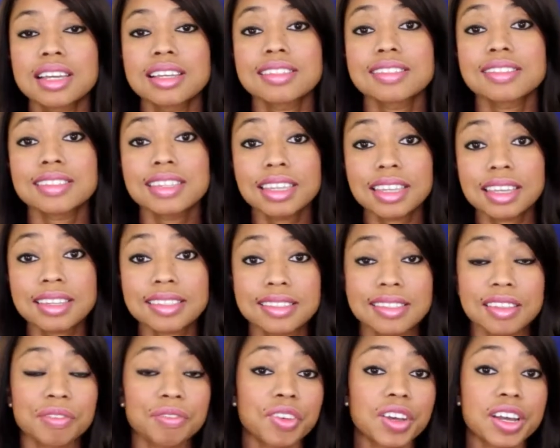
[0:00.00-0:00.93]
Seek
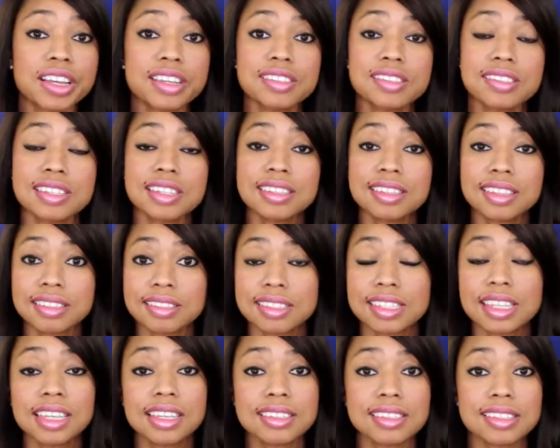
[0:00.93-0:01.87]
his advice,
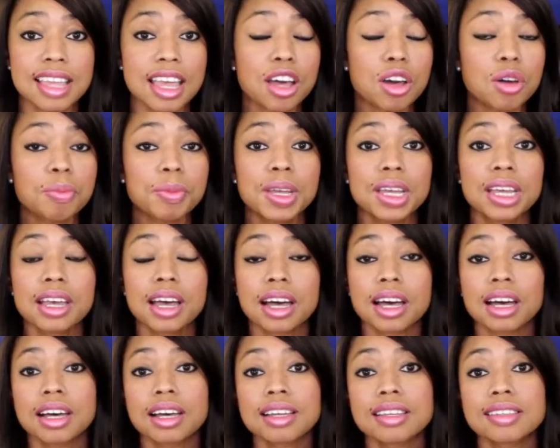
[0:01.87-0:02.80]
seek his help,
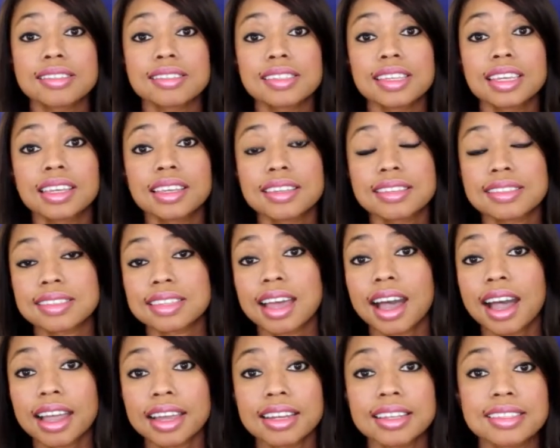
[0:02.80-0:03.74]
seek his
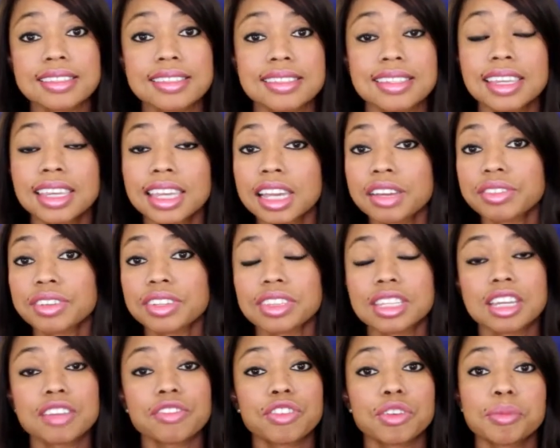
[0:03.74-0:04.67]
guidance, seek
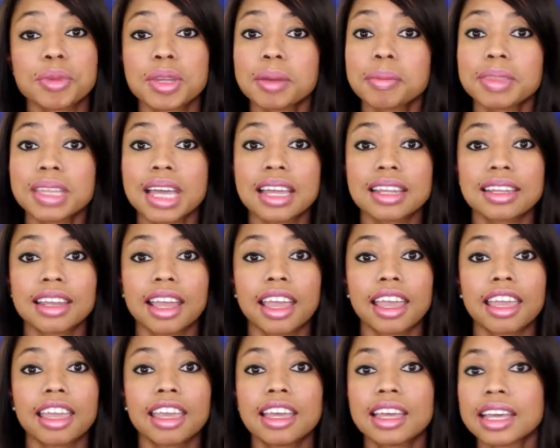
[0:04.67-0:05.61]
everything from him that
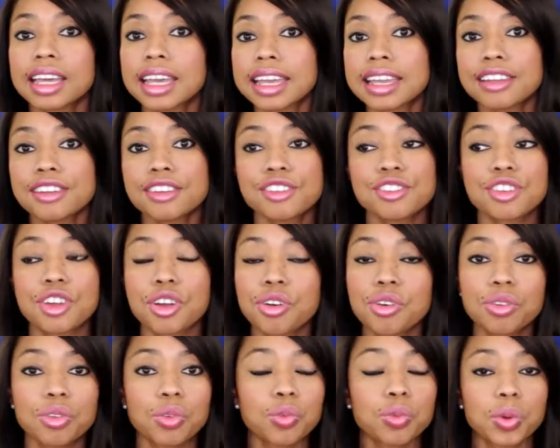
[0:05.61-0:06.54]
day. And
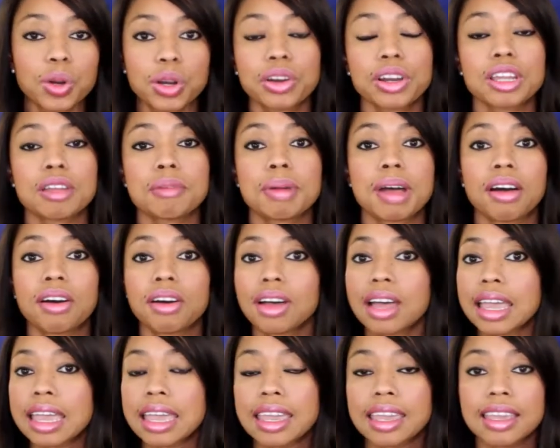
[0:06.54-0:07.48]
don't worry
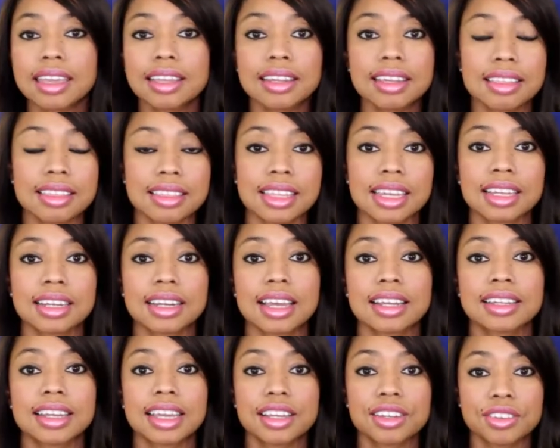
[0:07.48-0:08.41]
about anything
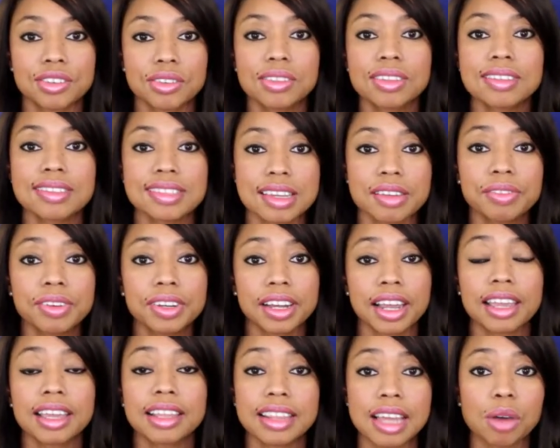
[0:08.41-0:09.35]
that day. Do this every
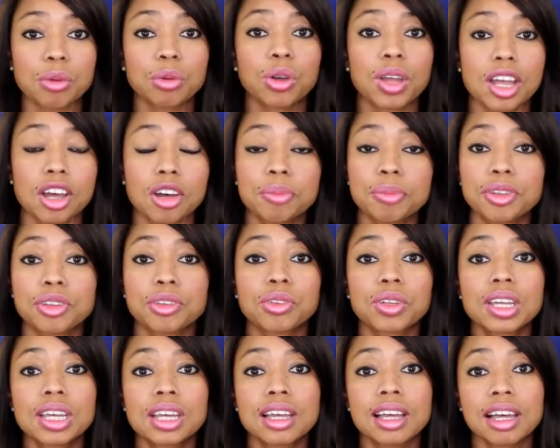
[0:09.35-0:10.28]
day, and that will help
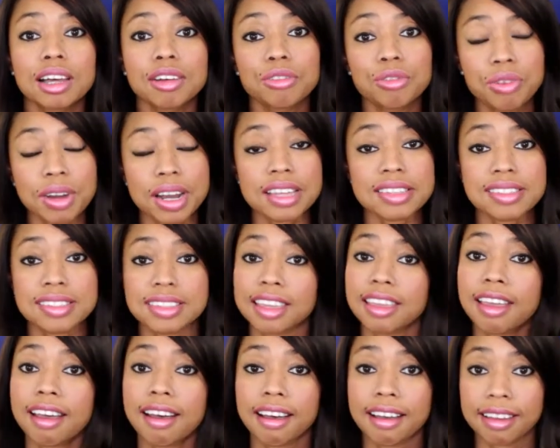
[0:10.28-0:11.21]
you rest
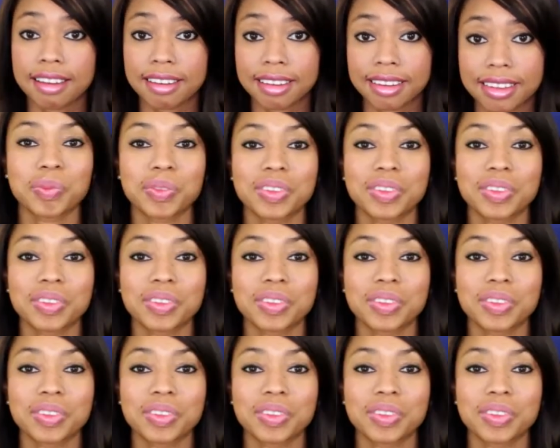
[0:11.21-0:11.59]
in God.